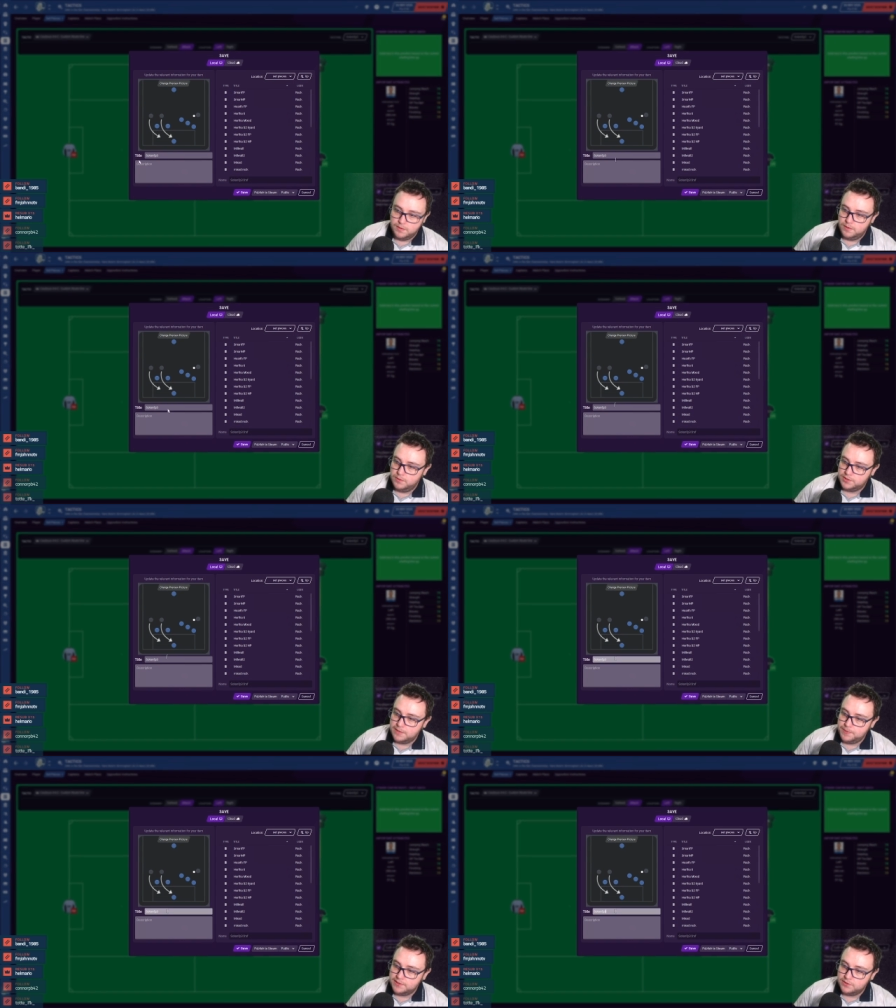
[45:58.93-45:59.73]
No
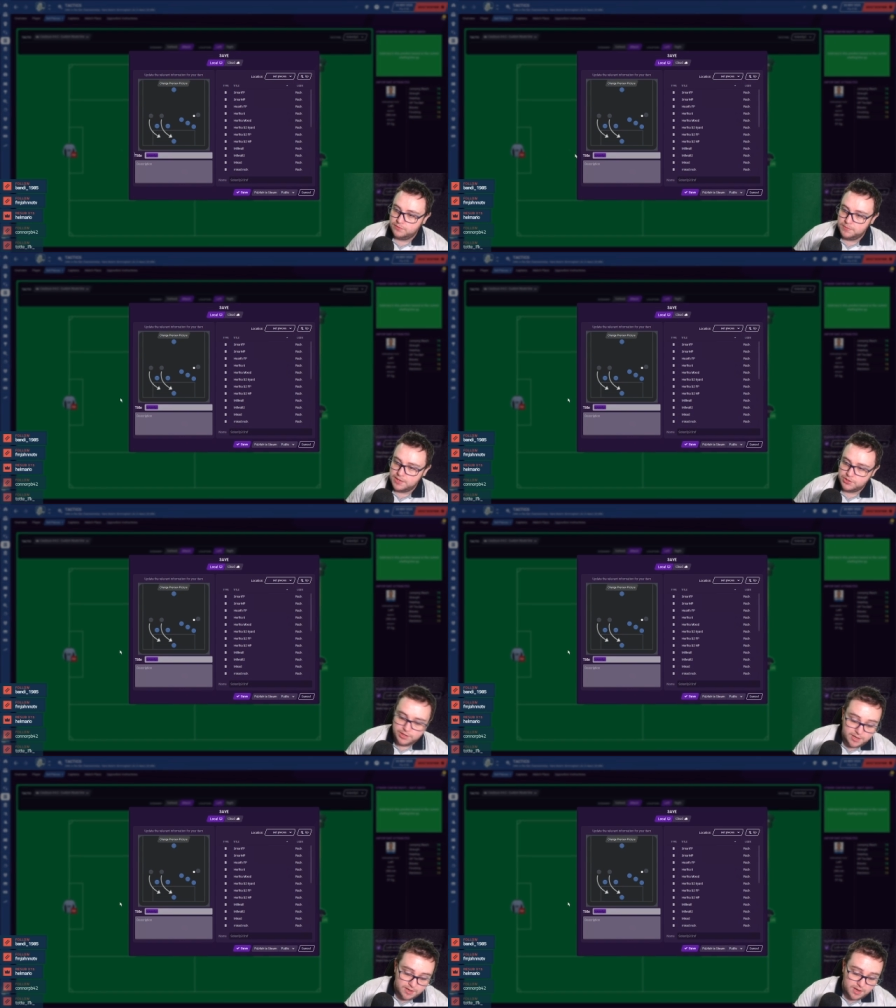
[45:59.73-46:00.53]
set pieces from last
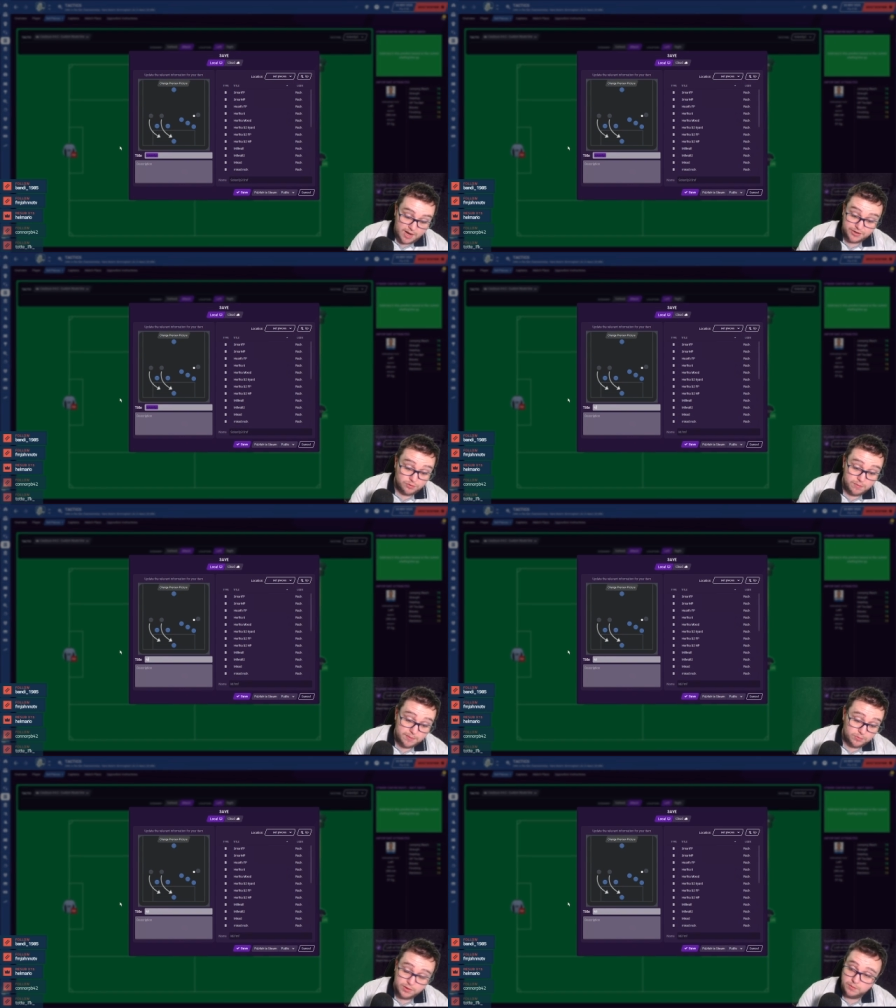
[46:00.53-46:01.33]
year. I don't remember what